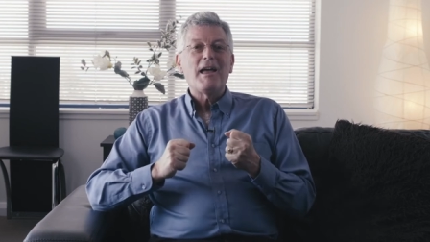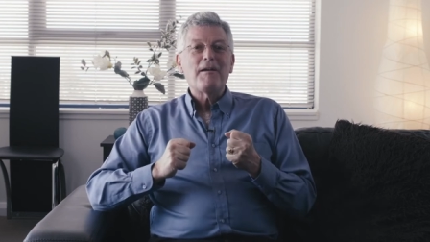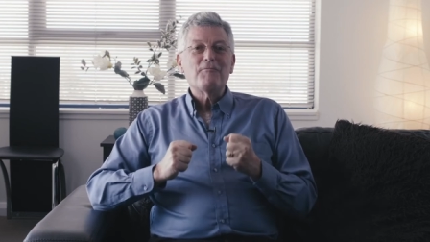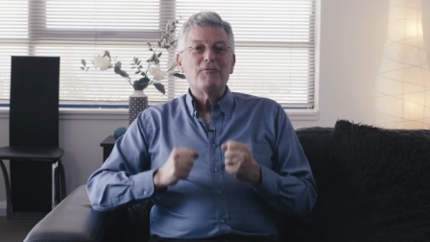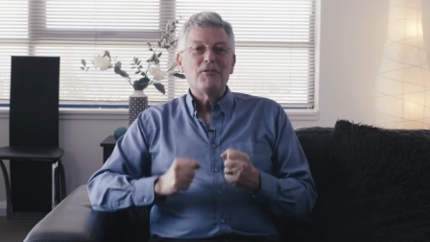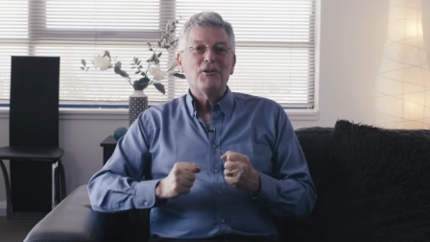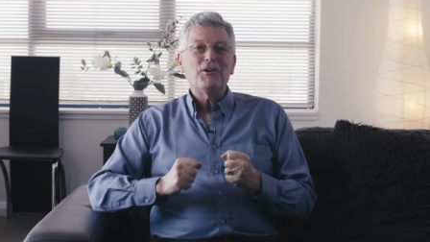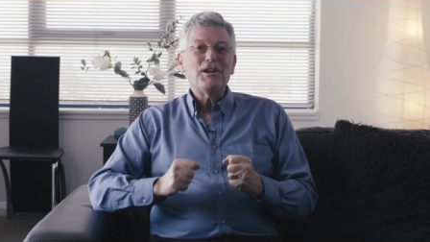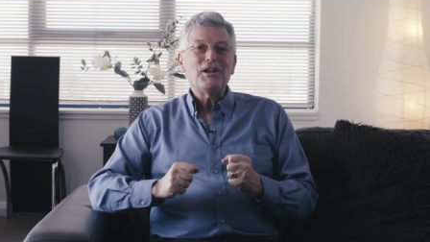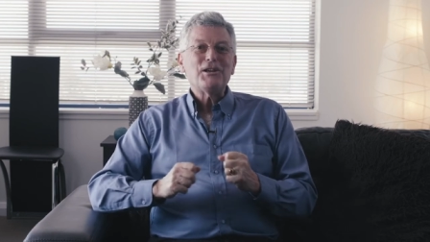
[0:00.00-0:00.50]

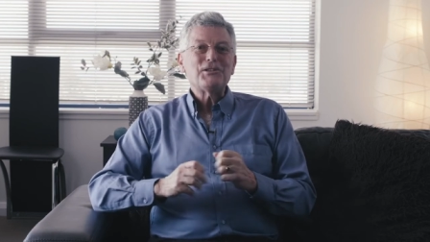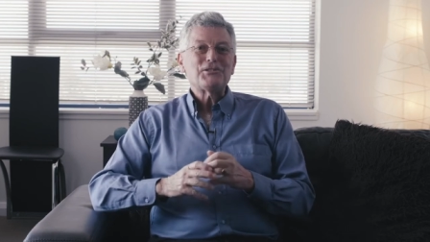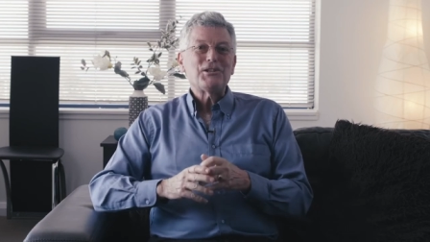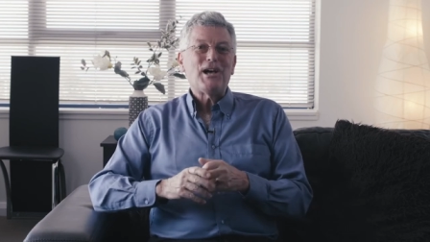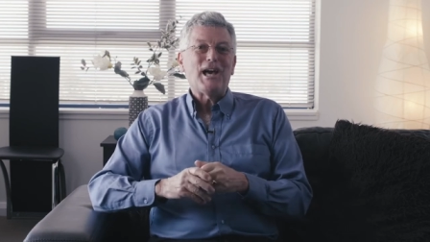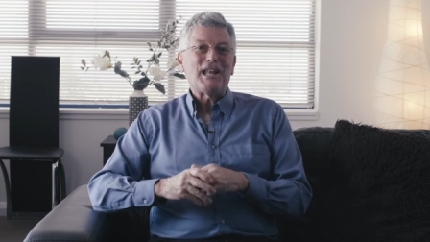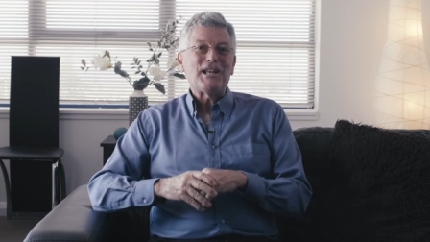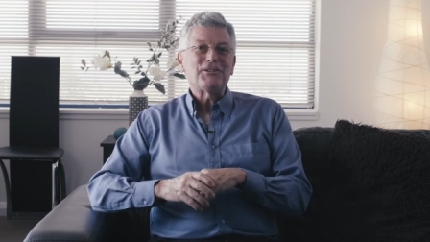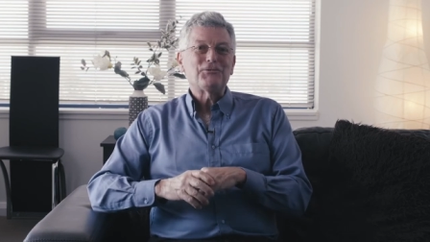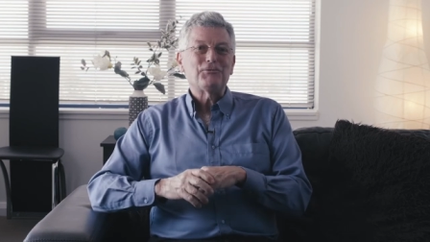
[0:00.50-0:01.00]
am very
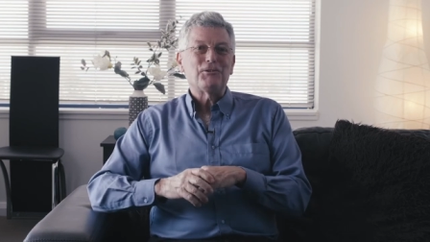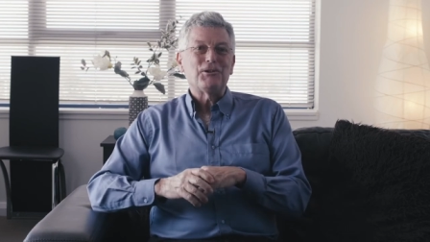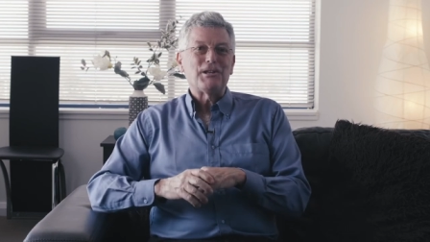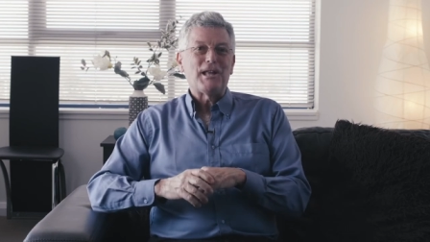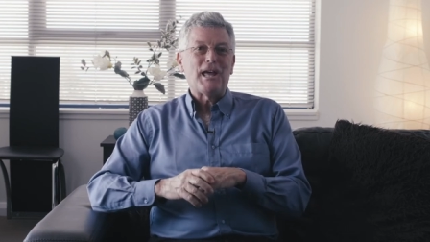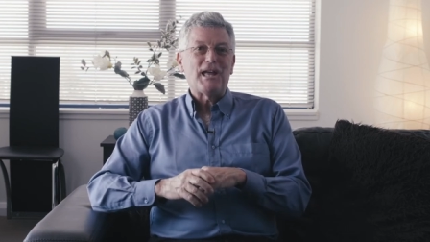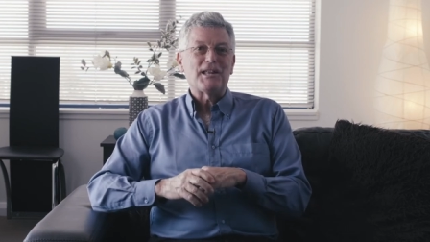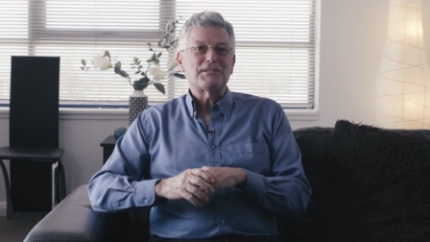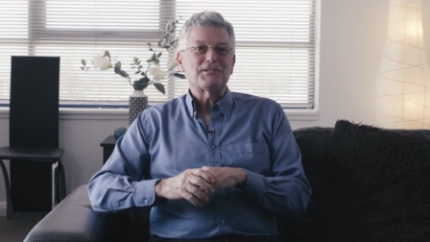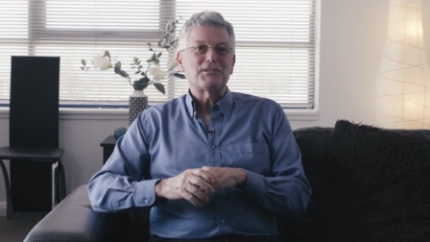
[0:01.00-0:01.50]
excited to
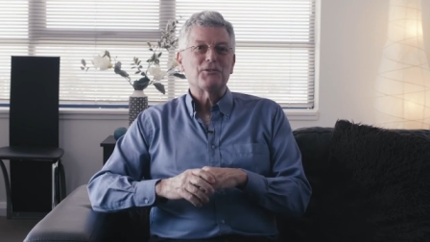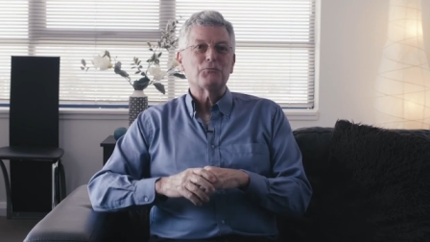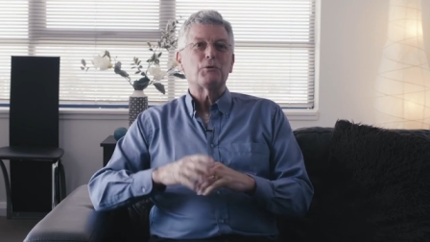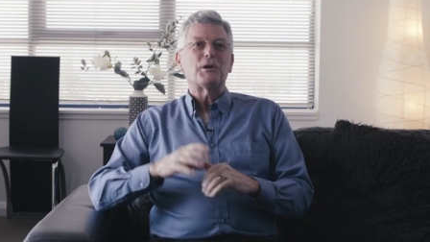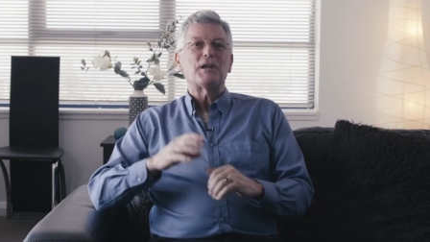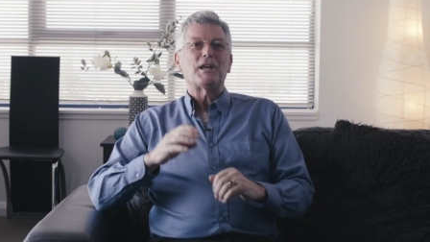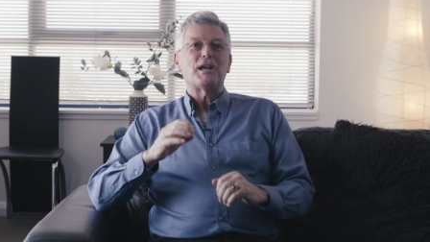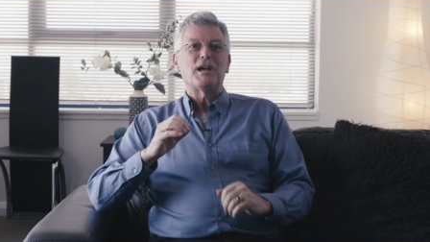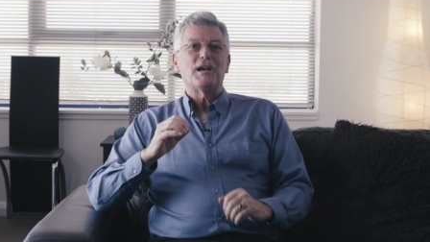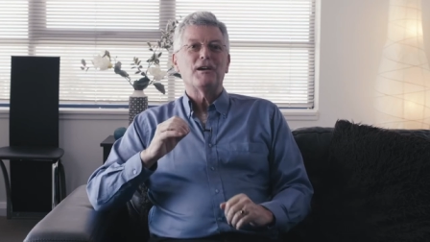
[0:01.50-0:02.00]
announce that
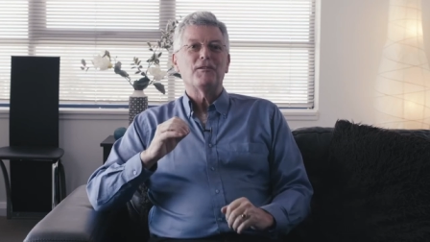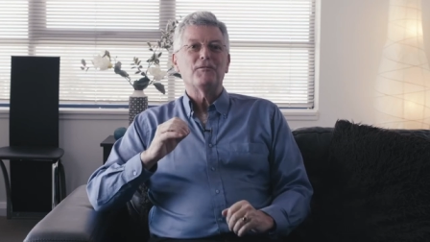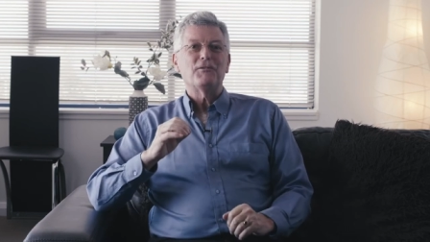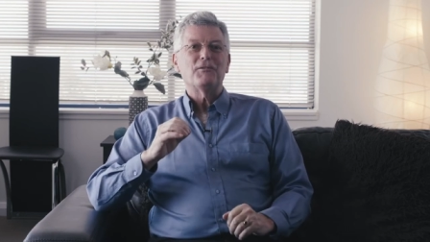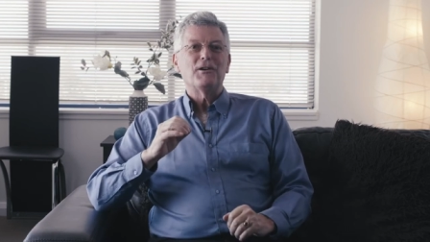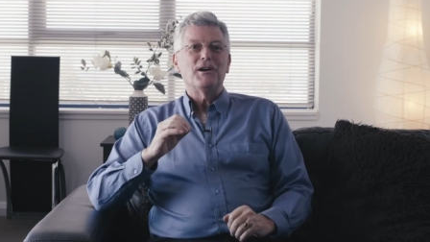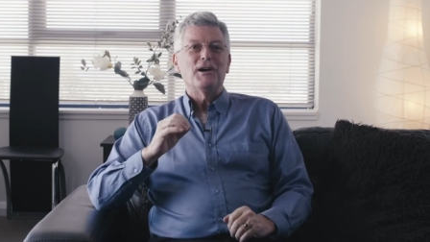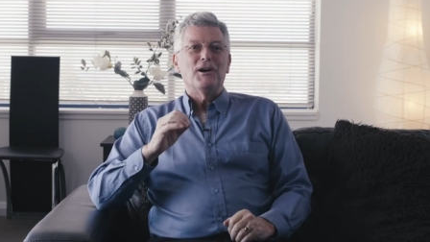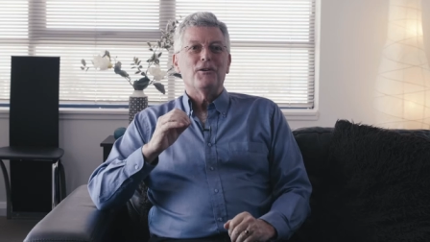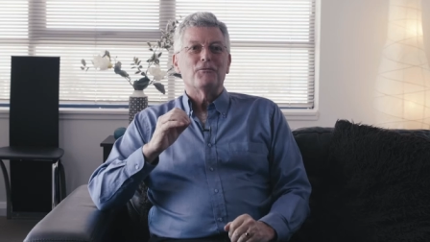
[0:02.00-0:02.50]
we have